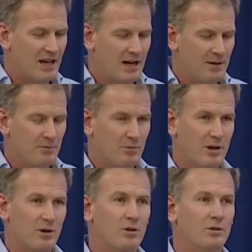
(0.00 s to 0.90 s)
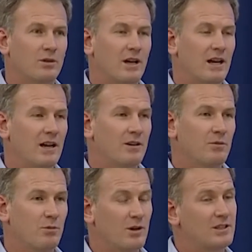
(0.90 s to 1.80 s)
Um, we all uh,
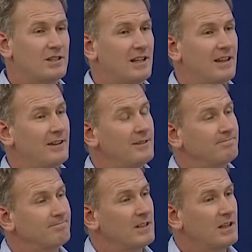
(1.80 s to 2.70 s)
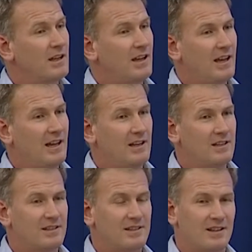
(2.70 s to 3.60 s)
work together,
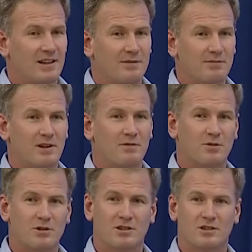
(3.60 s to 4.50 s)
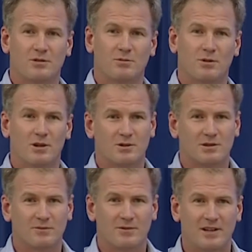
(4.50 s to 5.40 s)
and I'm very fortunate to work with
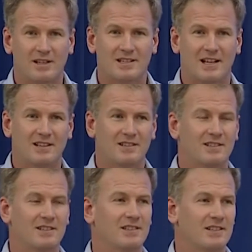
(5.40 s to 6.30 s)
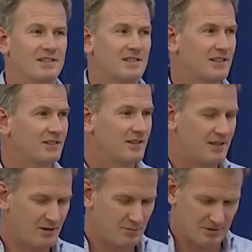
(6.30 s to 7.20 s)
some very talented and skilled
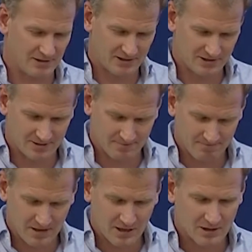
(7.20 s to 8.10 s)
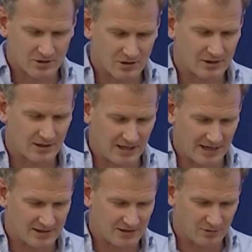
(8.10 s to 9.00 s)
therapists. It's not the
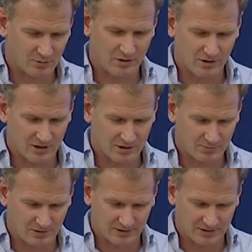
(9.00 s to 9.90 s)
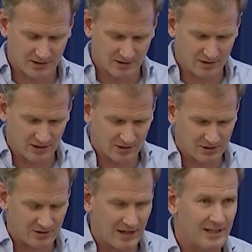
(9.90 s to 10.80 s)
case in all of the hospitals in, in
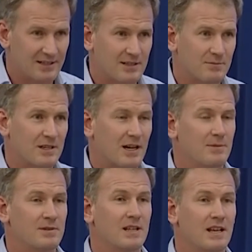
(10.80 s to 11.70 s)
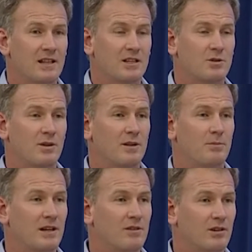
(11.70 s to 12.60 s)
Australia. Sometimes there's quite a
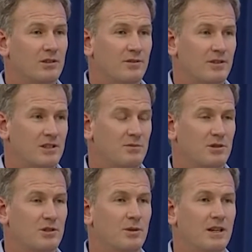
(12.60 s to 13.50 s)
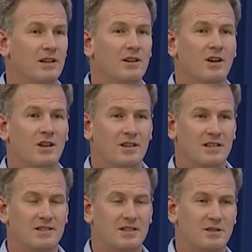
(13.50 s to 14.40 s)
big role division between
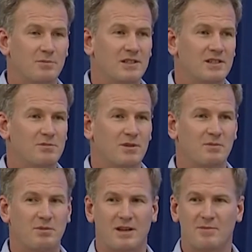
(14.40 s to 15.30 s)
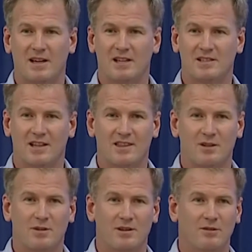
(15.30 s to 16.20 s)
these disciplines, but at PMH, I
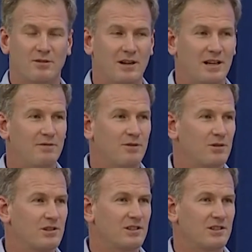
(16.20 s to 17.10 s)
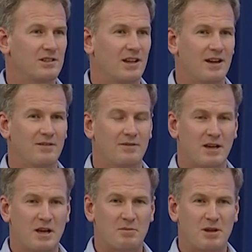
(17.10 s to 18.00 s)
think we're really fortunate to have
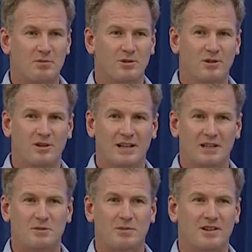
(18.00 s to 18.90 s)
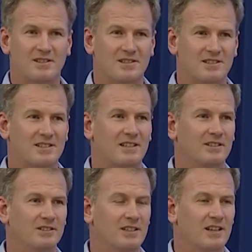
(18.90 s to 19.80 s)
people who are really experienced and
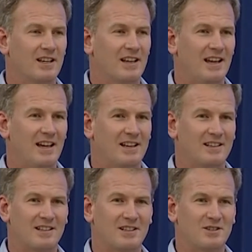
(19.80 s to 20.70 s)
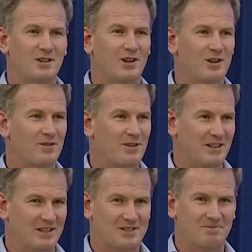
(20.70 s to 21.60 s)
skilled and can do a lot of
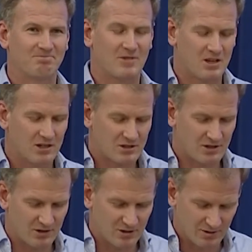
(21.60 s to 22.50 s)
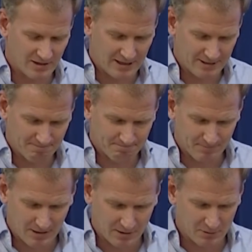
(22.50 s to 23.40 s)
things. So um,
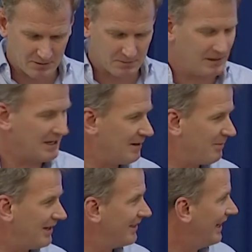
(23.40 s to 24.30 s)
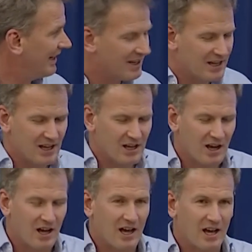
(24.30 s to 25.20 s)
I'm going to be speaking about that.
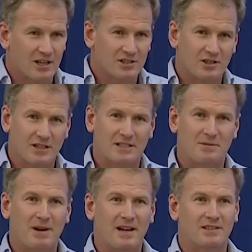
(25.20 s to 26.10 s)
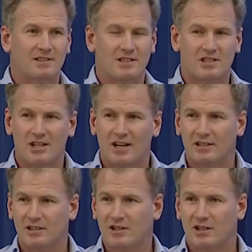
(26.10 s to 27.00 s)
So it's about the
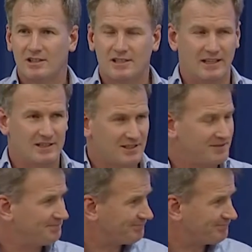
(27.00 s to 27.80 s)
child in context.